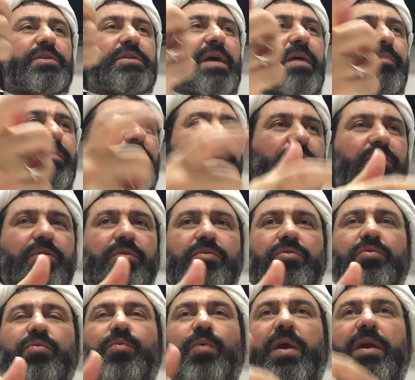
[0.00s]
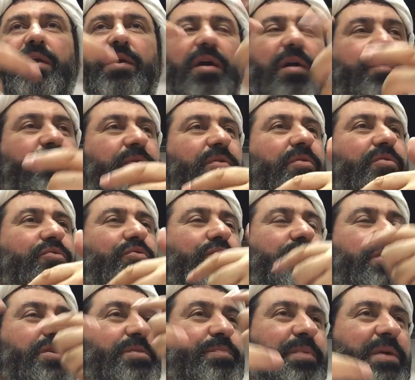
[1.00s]
example, you know, you wake up, you know, do
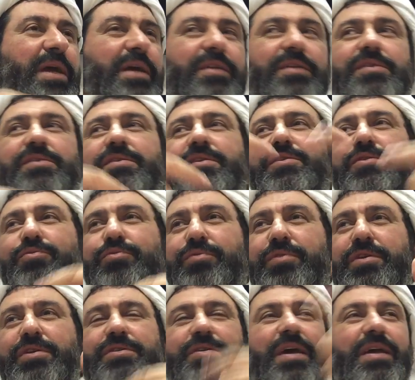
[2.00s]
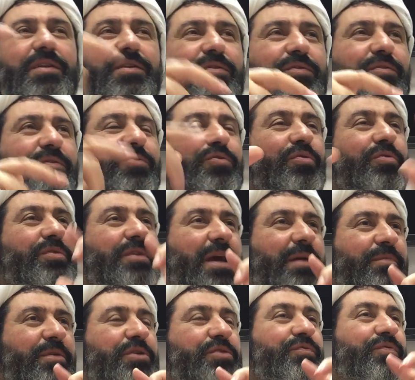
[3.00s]
this practice, do this, that, you know, don't
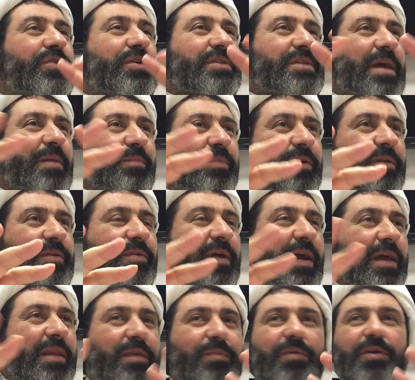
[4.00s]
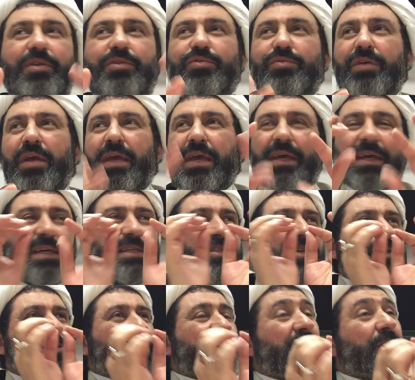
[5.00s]
damage, for example, you know, animal. Do It's
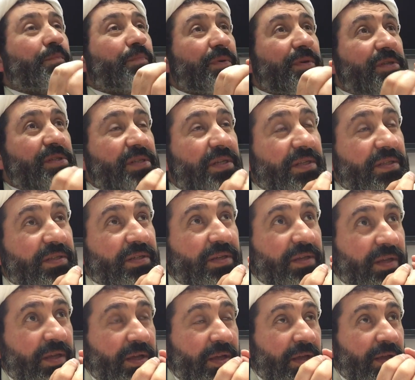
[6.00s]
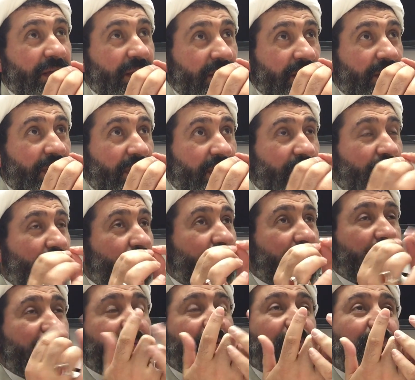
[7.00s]
just 10%, or
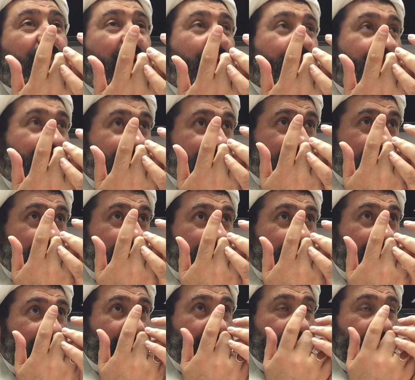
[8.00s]
maybe even 1%.